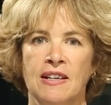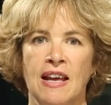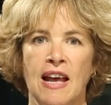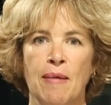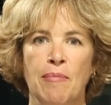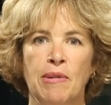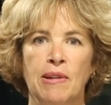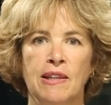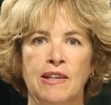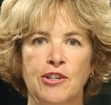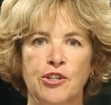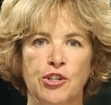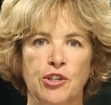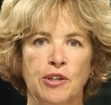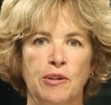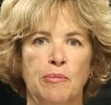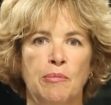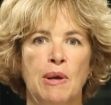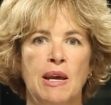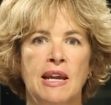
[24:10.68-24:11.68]

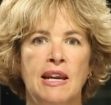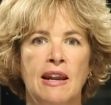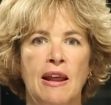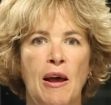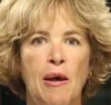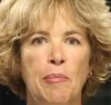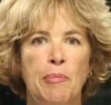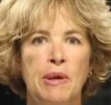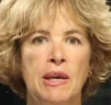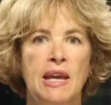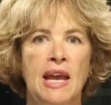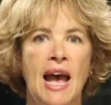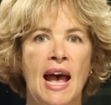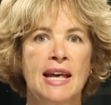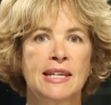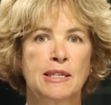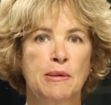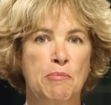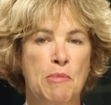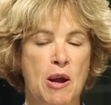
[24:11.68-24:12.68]
Abolition may not be
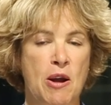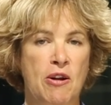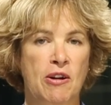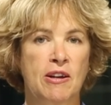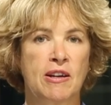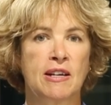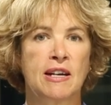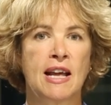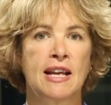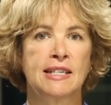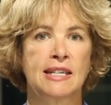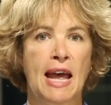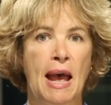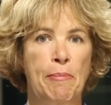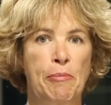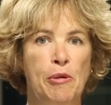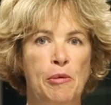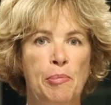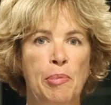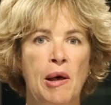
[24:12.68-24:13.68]
as American as
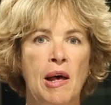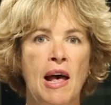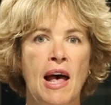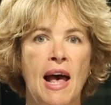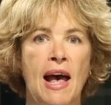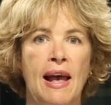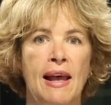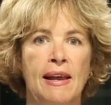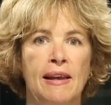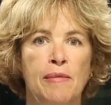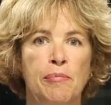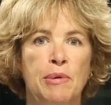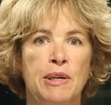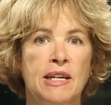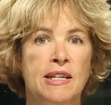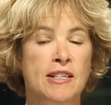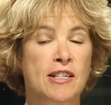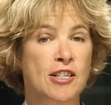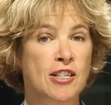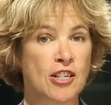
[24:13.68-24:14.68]
apple pie, but
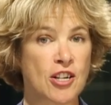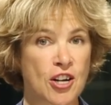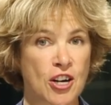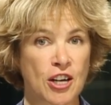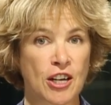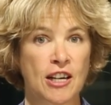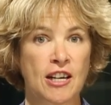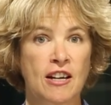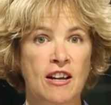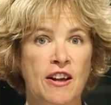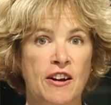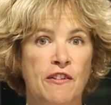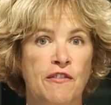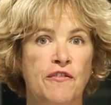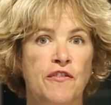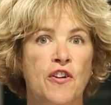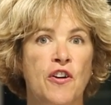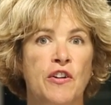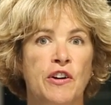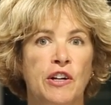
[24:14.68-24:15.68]
it's certainly not a
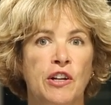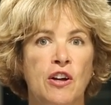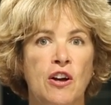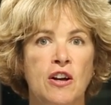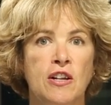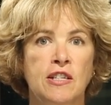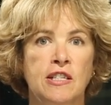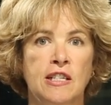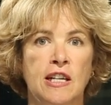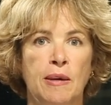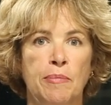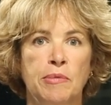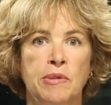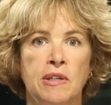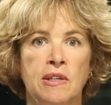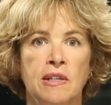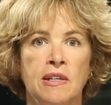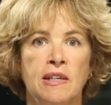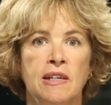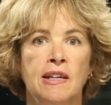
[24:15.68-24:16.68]
foreign concept,
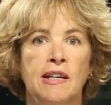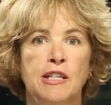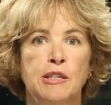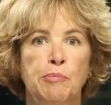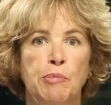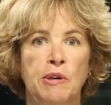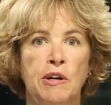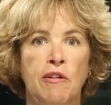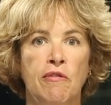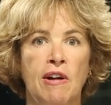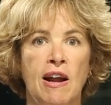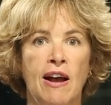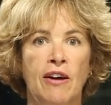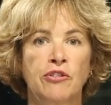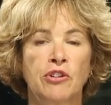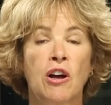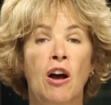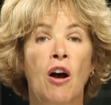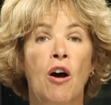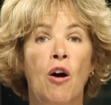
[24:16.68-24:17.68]
and it's been
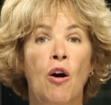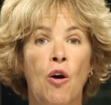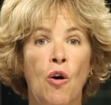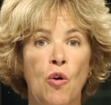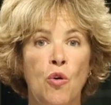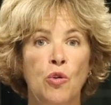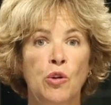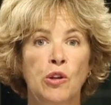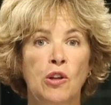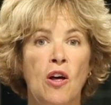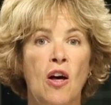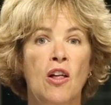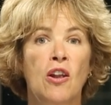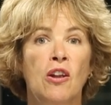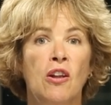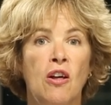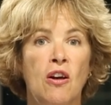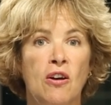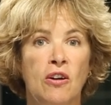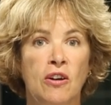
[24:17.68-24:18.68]
around a whole
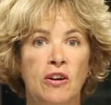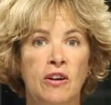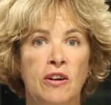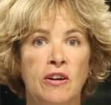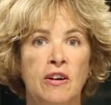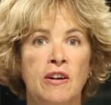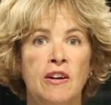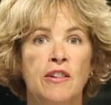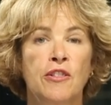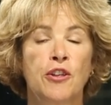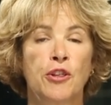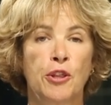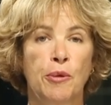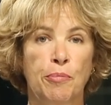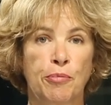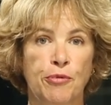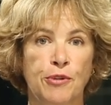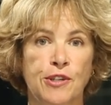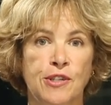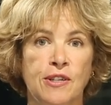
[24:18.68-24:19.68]
lot longer than the
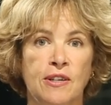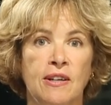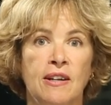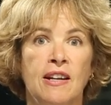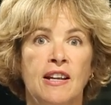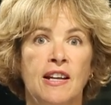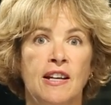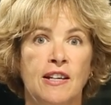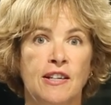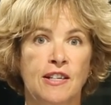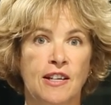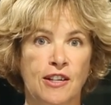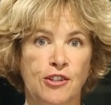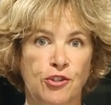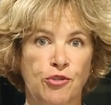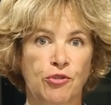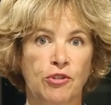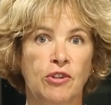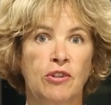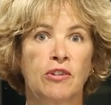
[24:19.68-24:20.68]
prison
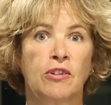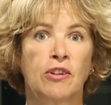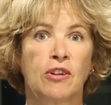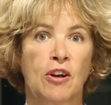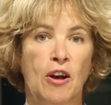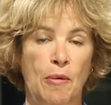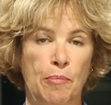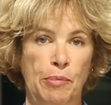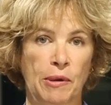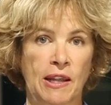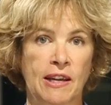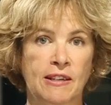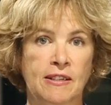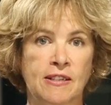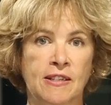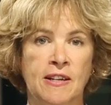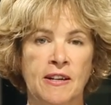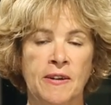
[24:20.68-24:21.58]
industrial complex.